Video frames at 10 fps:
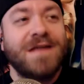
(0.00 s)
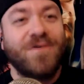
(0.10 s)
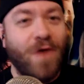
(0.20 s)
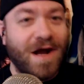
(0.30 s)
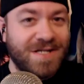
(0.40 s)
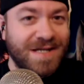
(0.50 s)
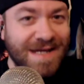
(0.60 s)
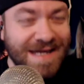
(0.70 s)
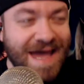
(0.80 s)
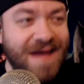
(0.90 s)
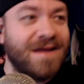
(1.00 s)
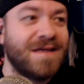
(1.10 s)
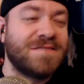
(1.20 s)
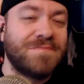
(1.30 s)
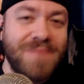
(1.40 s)
watching it again
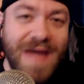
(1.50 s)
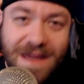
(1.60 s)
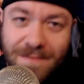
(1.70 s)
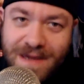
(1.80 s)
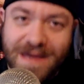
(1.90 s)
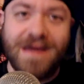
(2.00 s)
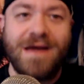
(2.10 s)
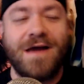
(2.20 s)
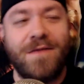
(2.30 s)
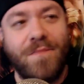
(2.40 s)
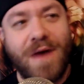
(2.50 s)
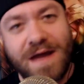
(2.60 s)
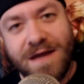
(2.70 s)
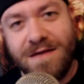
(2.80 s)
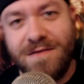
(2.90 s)
because maybe
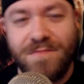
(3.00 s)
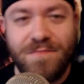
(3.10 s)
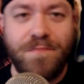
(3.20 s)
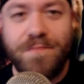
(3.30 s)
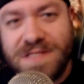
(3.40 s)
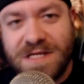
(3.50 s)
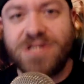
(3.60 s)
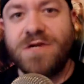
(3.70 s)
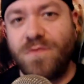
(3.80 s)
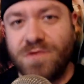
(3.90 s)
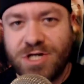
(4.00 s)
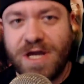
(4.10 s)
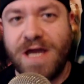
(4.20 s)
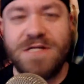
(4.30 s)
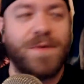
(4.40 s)
my position will
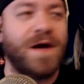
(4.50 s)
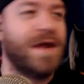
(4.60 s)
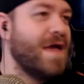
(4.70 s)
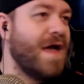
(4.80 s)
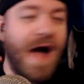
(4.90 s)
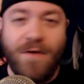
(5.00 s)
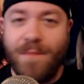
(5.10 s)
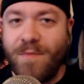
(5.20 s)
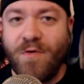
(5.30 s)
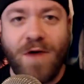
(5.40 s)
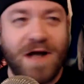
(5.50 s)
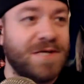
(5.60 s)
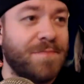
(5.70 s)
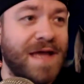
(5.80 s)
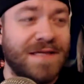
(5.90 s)
change. But I remember
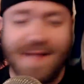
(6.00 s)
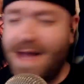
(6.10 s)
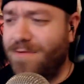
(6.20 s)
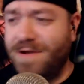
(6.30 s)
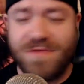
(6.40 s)
watching Pan's Labyrinth,